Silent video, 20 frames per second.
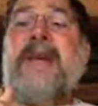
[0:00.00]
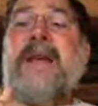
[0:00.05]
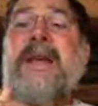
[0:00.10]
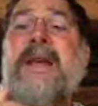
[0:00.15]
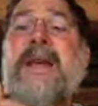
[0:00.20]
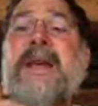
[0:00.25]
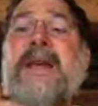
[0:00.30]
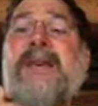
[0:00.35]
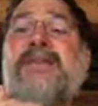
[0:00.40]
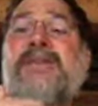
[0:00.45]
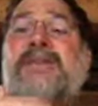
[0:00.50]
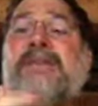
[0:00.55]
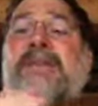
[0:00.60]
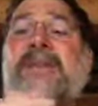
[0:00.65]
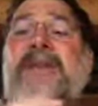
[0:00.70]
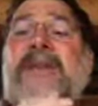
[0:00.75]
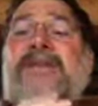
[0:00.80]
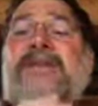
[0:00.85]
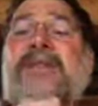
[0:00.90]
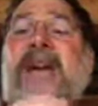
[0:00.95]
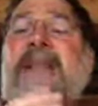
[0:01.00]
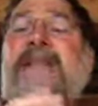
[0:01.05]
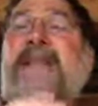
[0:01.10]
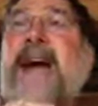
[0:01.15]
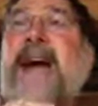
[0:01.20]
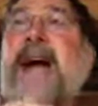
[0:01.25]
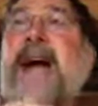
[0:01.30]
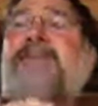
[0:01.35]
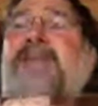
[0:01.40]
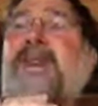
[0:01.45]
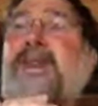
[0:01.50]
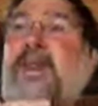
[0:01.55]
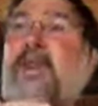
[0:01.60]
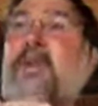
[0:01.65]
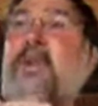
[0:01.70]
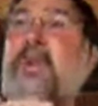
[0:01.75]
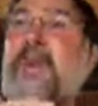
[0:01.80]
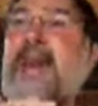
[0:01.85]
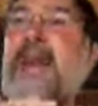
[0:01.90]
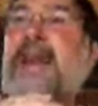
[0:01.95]
is on the object, or
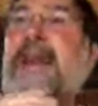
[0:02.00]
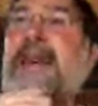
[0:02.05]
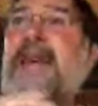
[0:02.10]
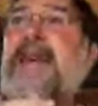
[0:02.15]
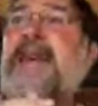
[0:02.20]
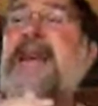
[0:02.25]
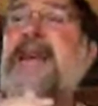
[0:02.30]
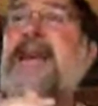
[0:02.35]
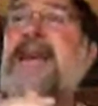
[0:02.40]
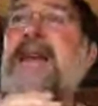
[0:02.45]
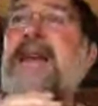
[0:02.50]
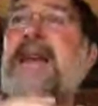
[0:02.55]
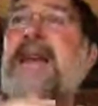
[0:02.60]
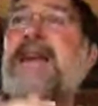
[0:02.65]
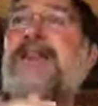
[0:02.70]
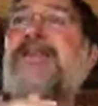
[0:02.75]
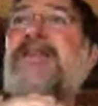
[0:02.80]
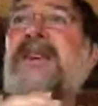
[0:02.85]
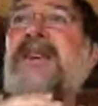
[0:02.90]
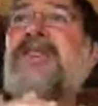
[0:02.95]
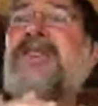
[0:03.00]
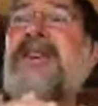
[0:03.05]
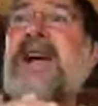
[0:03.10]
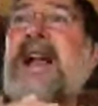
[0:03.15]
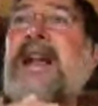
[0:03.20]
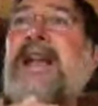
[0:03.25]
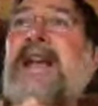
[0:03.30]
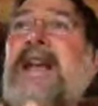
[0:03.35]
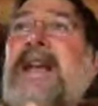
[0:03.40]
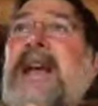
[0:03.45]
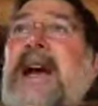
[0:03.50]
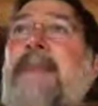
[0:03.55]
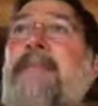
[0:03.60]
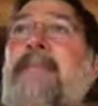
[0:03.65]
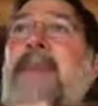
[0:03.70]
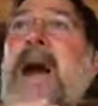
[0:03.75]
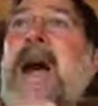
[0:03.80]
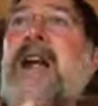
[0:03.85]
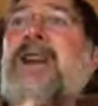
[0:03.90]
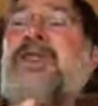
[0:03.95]
really it's on a
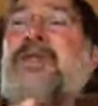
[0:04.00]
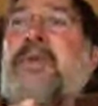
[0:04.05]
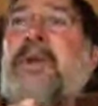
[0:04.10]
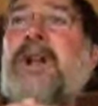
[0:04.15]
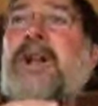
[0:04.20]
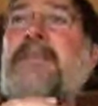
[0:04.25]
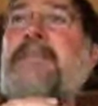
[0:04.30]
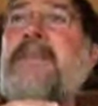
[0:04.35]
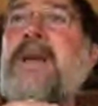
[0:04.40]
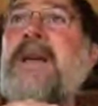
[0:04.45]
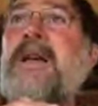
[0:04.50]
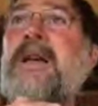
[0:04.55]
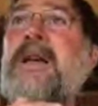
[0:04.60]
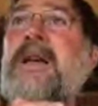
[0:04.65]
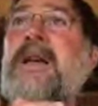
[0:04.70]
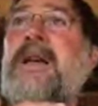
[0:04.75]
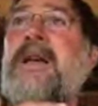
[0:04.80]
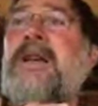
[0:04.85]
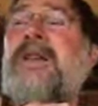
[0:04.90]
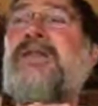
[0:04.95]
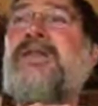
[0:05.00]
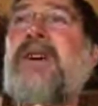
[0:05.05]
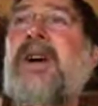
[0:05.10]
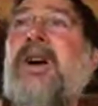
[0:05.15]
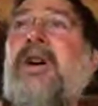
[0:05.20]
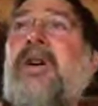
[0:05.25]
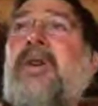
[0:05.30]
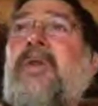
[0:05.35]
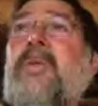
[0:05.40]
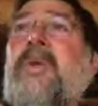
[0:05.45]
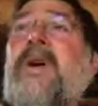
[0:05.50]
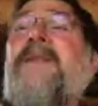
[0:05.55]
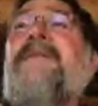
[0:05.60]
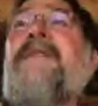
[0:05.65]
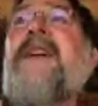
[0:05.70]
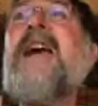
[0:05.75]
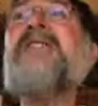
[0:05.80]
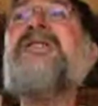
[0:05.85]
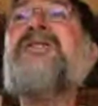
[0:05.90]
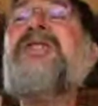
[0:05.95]
module. So we're
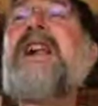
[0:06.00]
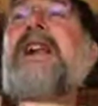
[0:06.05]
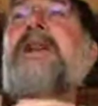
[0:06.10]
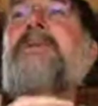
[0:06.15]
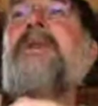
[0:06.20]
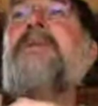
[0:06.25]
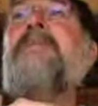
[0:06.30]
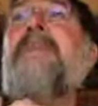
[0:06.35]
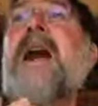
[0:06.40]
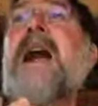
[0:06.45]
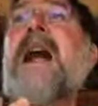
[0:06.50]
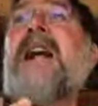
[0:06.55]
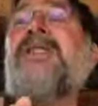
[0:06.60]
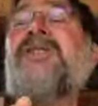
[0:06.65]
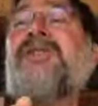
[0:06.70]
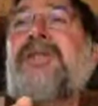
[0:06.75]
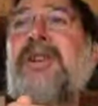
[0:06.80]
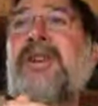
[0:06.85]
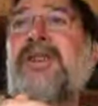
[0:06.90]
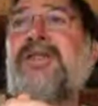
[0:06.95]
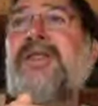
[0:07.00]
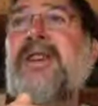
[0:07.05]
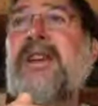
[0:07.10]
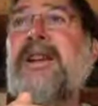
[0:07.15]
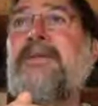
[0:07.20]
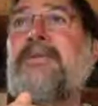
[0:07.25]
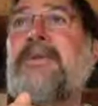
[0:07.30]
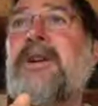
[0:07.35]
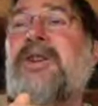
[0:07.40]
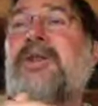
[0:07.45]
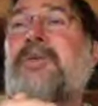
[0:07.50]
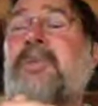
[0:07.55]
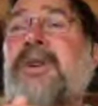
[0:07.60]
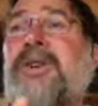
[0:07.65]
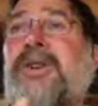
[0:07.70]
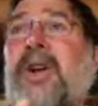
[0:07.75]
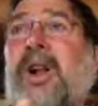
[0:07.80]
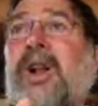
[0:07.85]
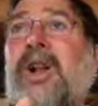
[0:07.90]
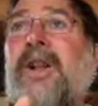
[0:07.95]
fascinated with modules, and we're
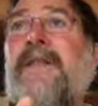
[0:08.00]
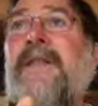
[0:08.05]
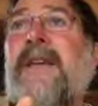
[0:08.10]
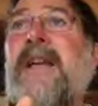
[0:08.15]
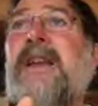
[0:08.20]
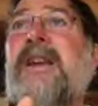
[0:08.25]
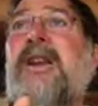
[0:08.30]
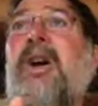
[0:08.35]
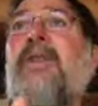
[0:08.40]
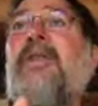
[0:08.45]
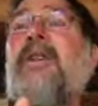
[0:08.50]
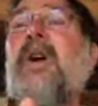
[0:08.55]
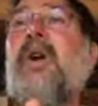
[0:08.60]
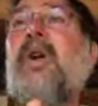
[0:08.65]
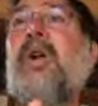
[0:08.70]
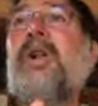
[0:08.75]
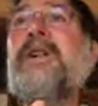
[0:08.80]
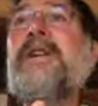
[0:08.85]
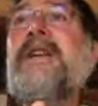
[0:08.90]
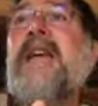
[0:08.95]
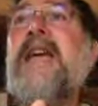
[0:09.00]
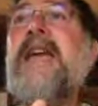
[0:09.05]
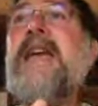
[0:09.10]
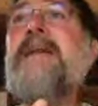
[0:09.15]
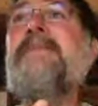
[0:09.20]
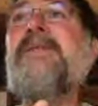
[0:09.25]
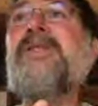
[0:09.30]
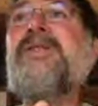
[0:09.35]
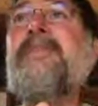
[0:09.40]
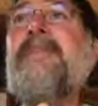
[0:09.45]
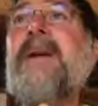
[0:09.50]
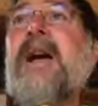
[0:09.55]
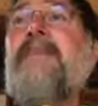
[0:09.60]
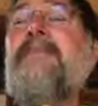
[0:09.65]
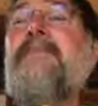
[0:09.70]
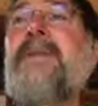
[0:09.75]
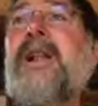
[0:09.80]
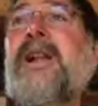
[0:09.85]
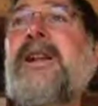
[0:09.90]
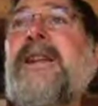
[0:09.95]
told, you know, the whole game is
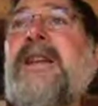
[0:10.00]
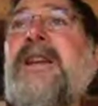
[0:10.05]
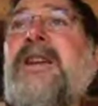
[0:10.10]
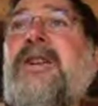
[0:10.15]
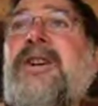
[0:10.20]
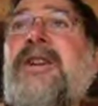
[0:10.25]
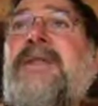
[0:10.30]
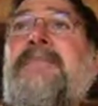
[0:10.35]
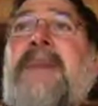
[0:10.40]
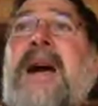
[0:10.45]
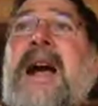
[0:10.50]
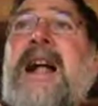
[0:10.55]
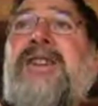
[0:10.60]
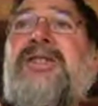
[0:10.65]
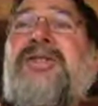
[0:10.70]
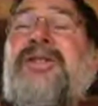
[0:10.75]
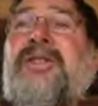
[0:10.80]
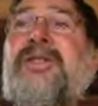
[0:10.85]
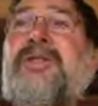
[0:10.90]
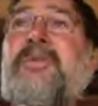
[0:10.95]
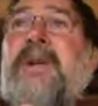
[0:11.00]
about building good modules.